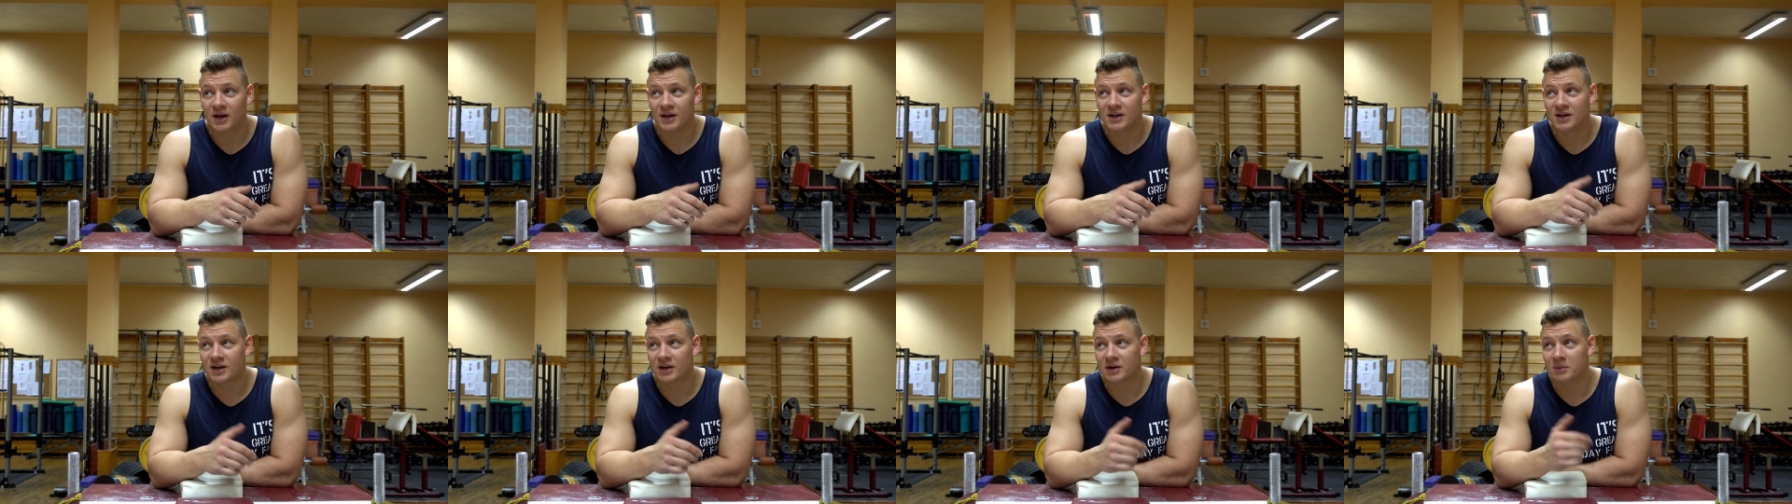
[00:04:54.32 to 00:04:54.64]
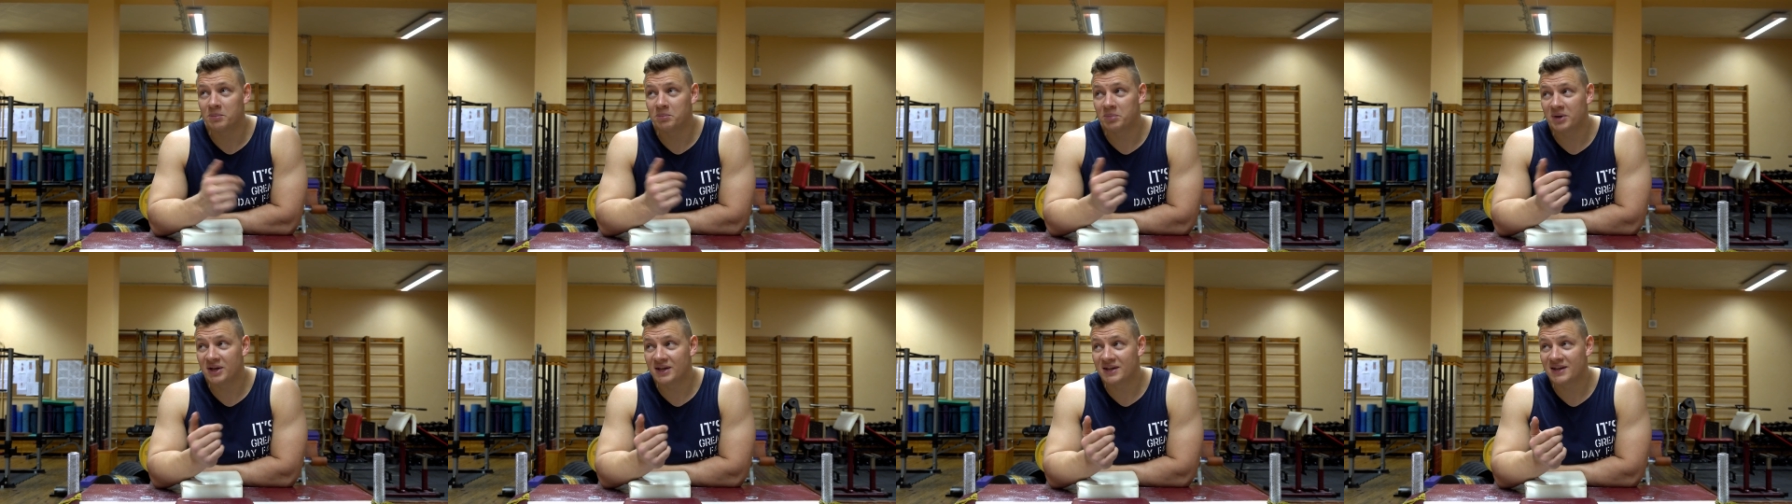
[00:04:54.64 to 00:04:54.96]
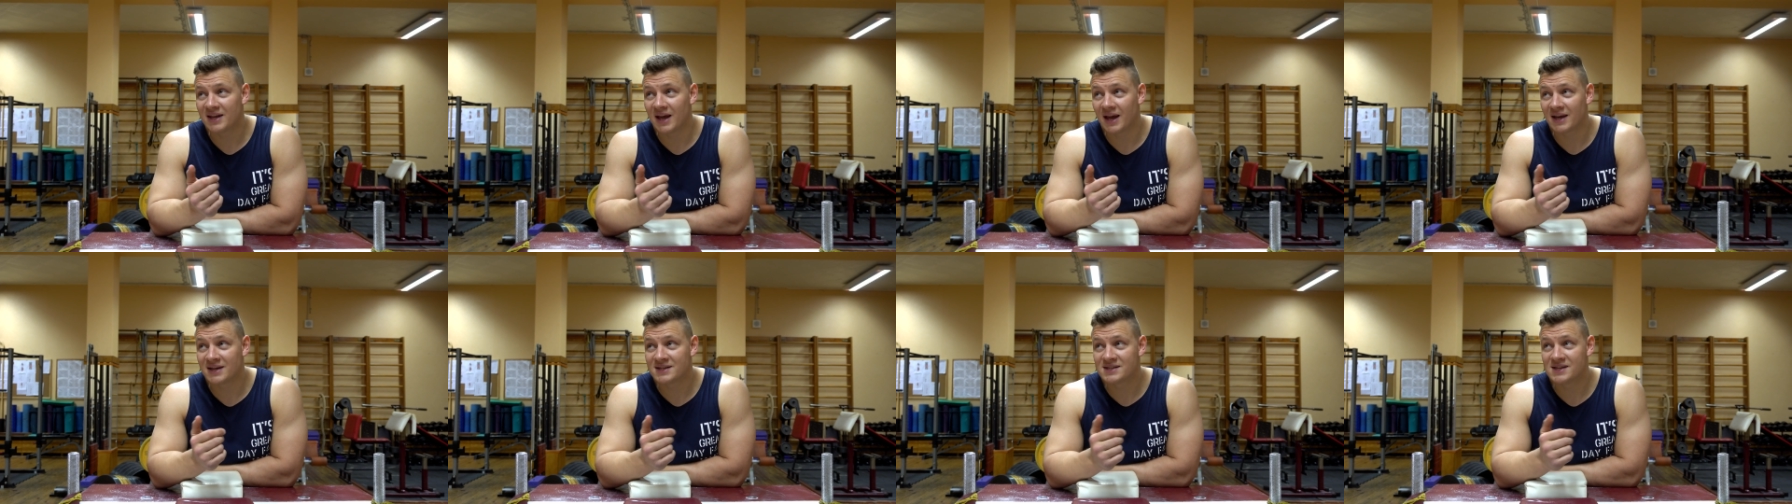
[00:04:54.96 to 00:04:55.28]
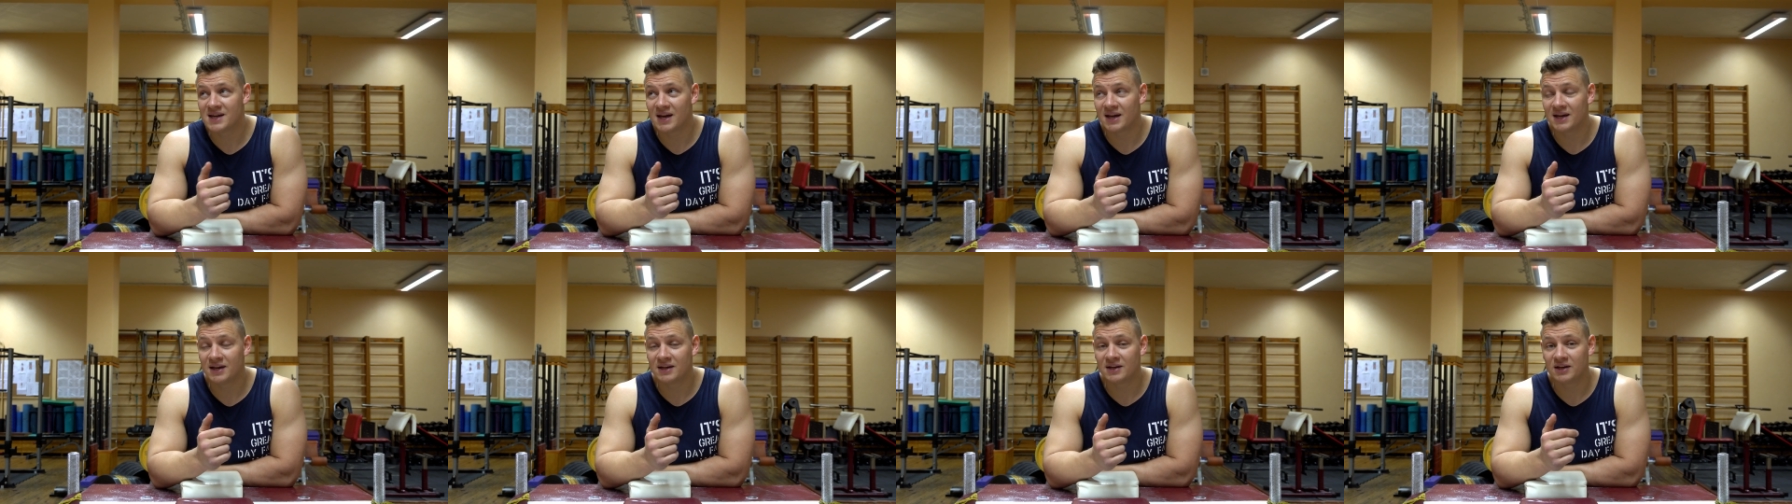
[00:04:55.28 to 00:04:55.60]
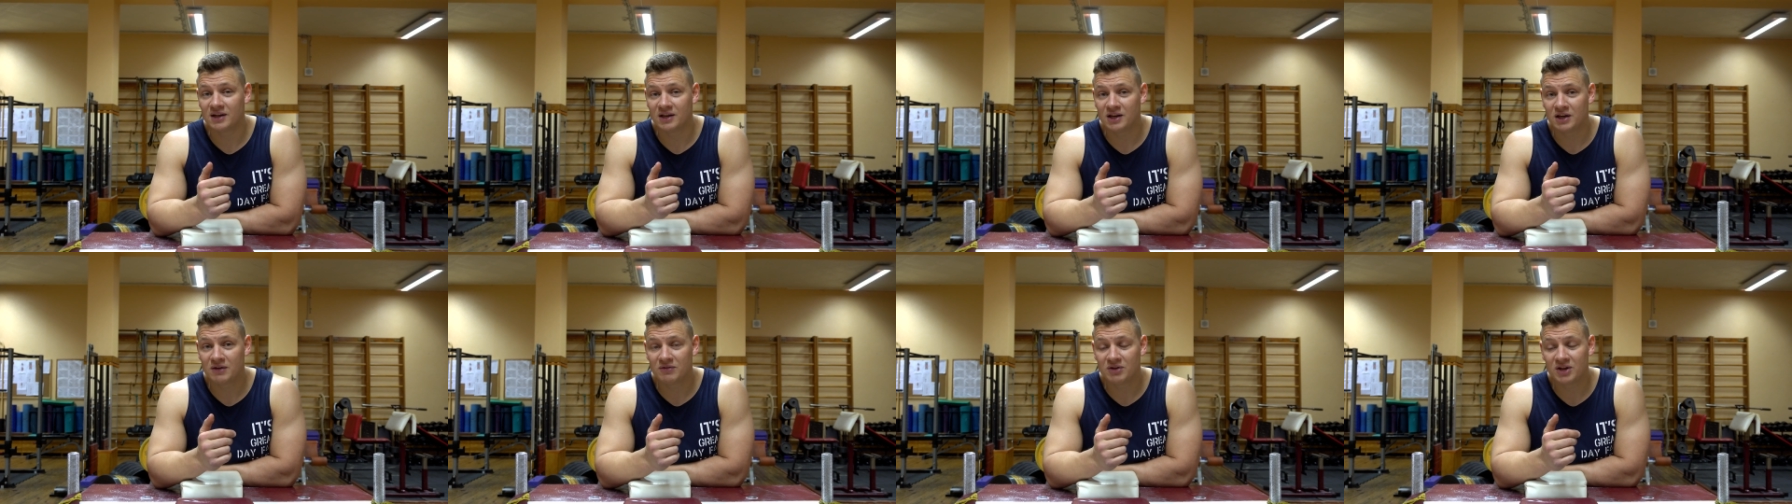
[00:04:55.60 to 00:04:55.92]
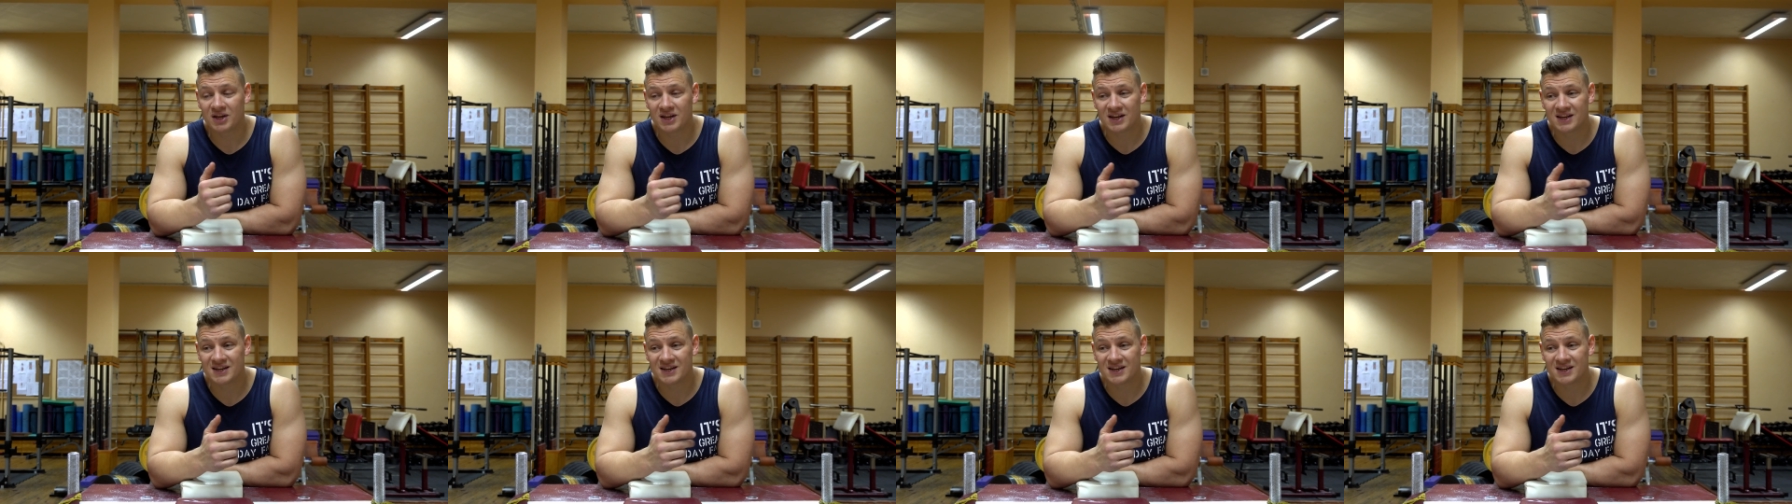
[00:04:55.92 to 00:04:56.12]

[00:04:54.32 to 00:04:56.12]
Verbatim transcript: and they compete next day in the evening,